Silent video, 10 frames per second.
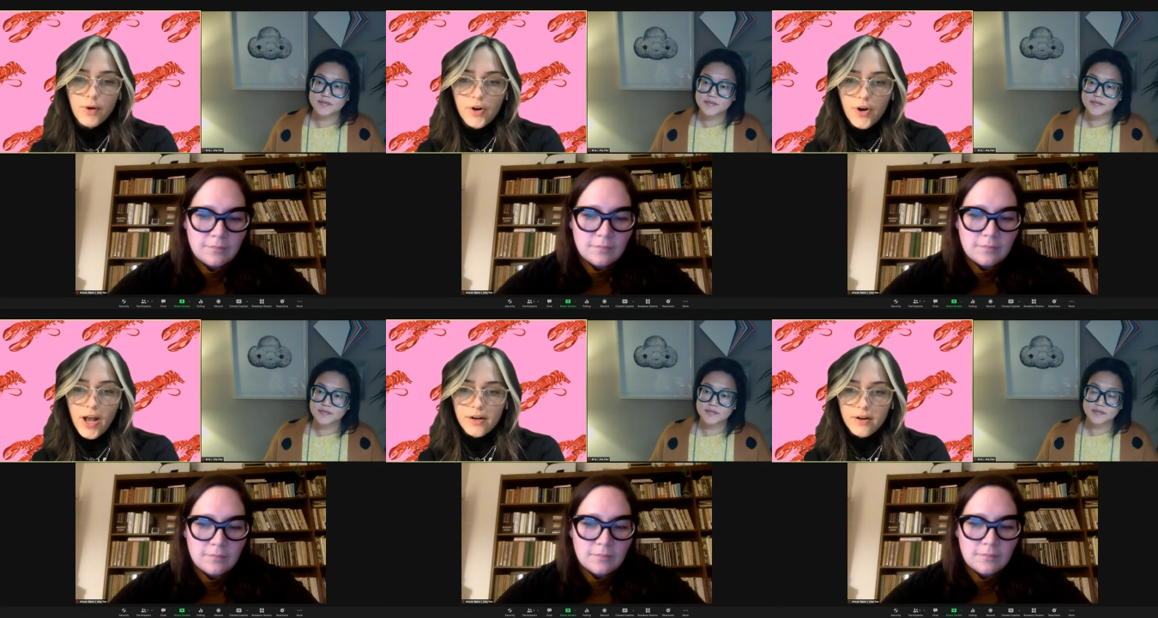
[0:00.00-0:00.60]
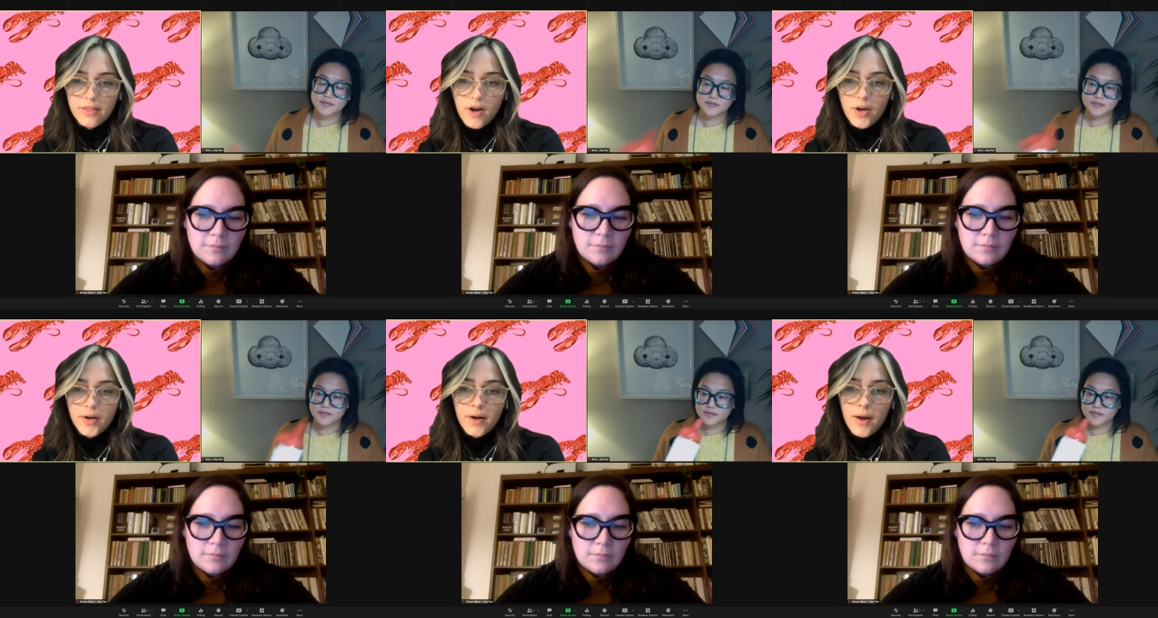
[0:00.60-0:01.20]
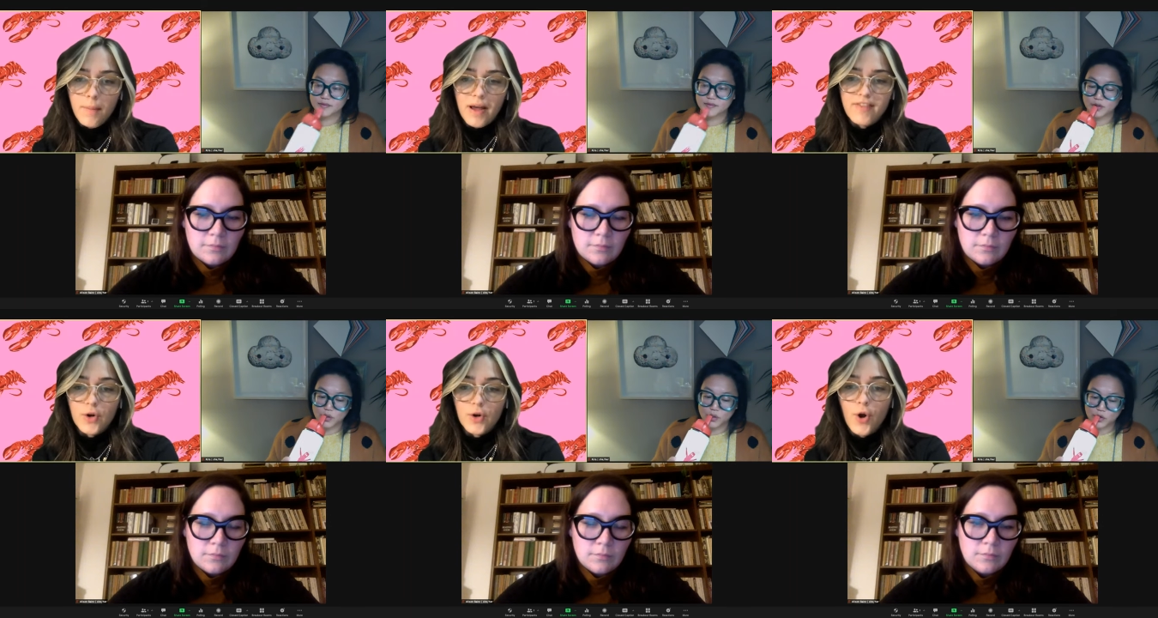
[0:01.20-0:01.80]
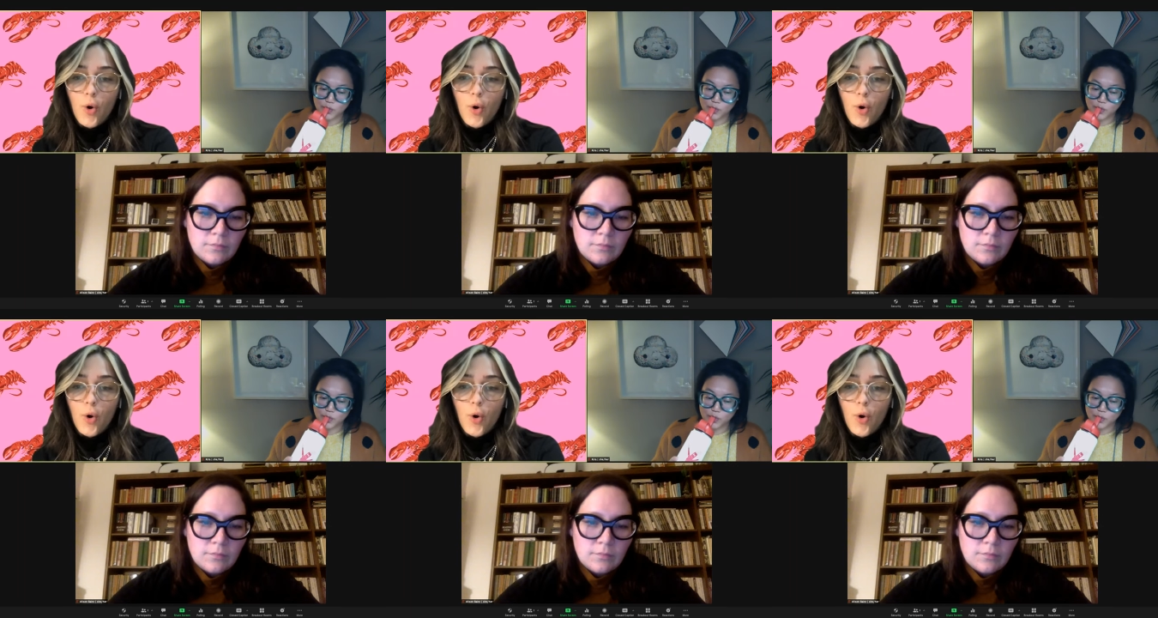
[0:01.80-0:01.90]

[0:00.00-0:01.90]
Speaker 1: Throughout our editathon, my fellow co